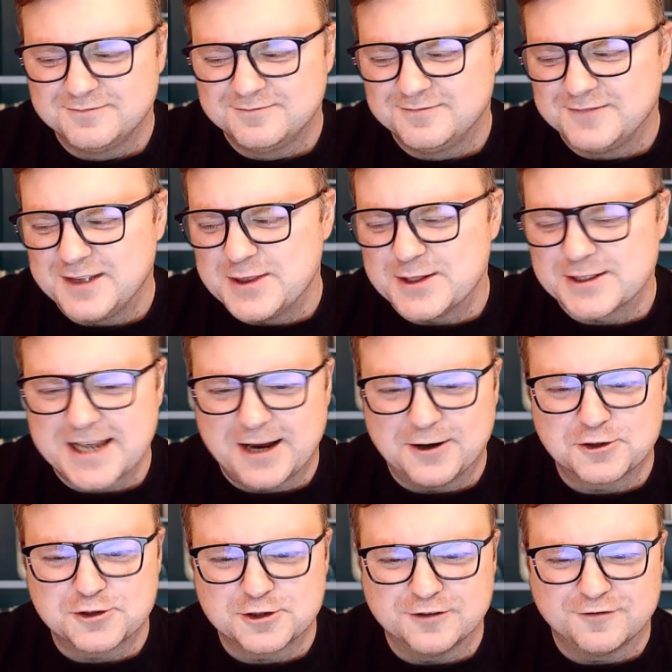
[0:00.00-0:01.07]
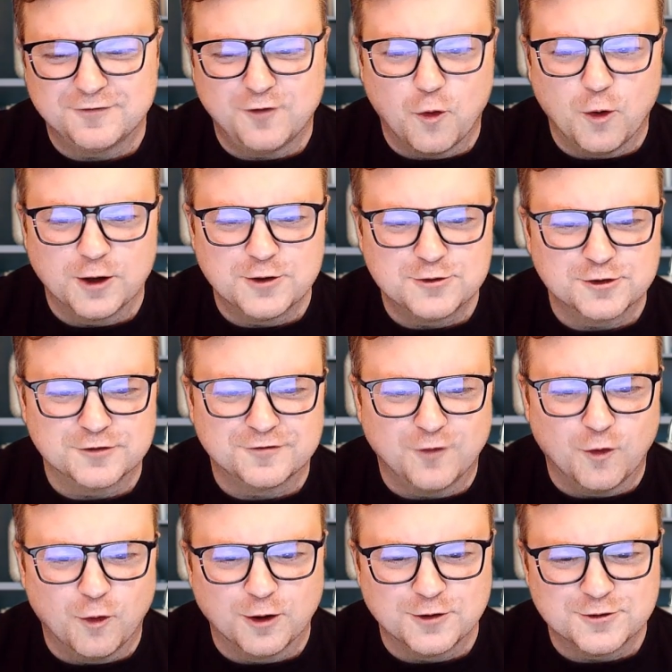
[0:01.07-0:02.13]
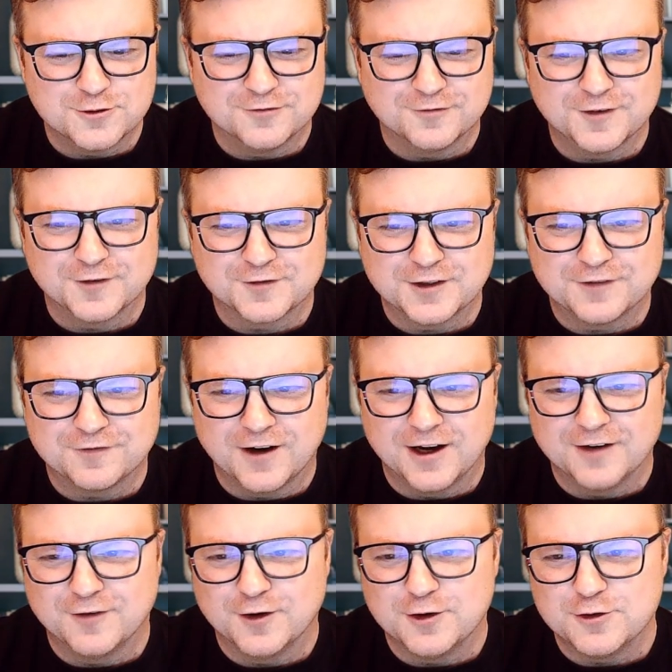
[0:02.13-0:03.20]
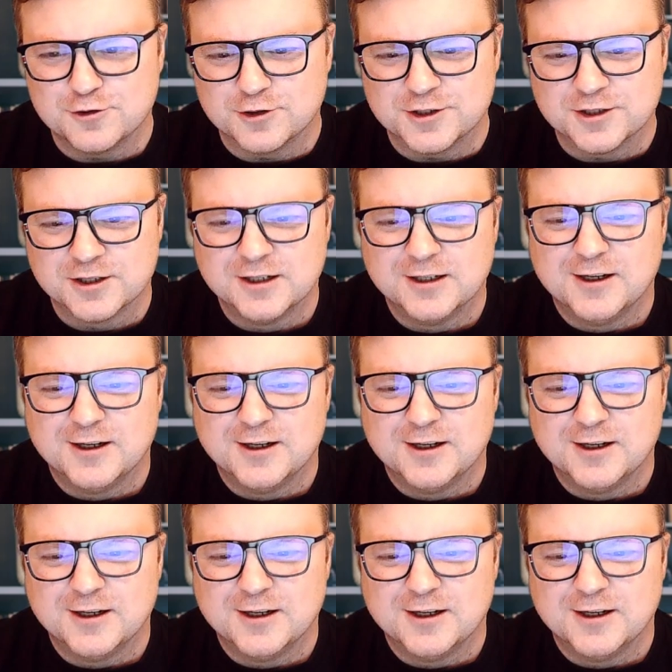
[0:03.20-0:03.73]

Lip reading: the territory of 400, 450, 500,